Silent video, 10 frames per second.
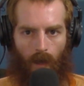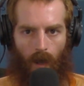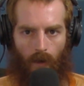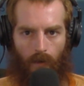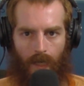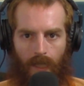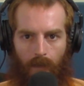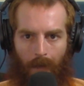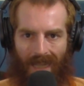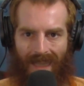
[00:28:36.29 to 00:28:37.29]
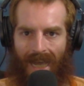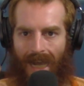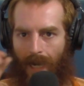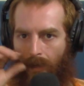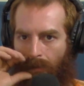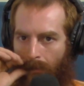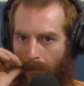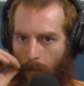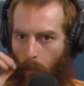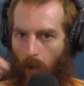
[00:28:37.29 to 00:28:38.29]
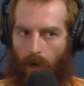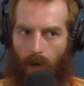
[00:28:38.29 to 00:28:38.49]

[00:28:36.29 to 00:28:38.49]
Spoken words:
underneath my thigh where